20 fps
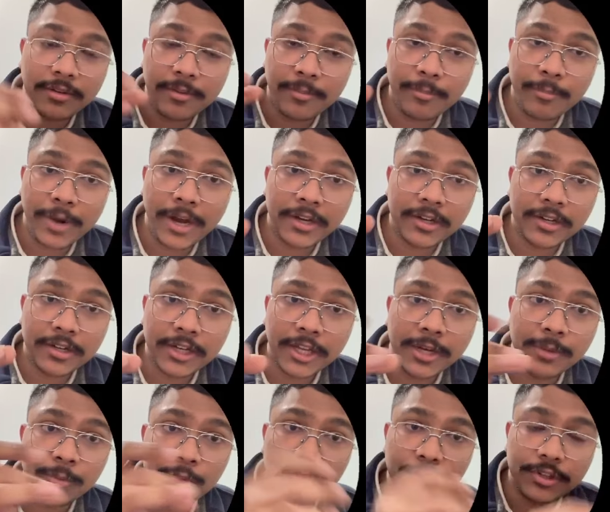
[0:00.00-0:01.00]
matter time
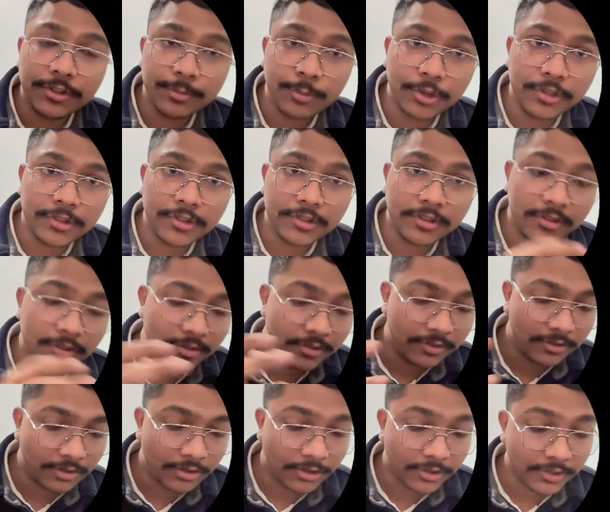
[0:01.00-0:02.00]
to response,
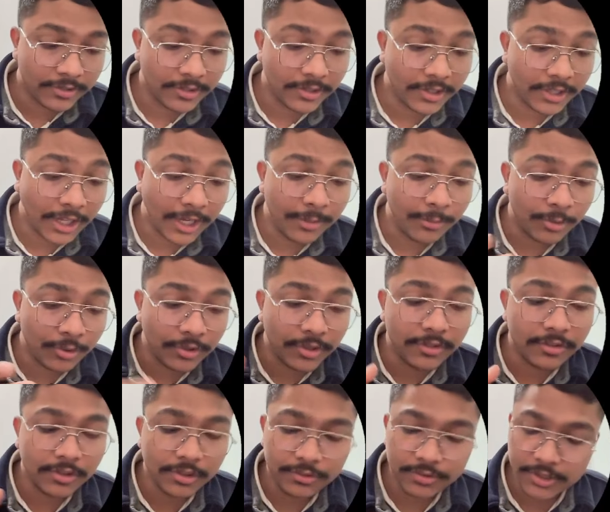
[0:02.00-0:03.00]
or say time to
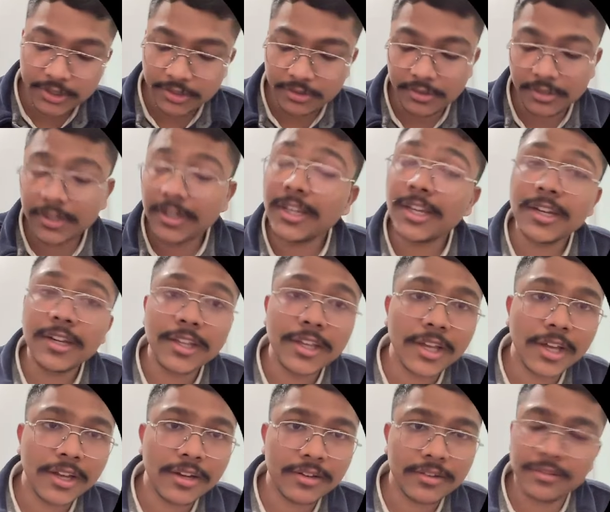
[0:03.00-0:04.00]
resolution, TTR.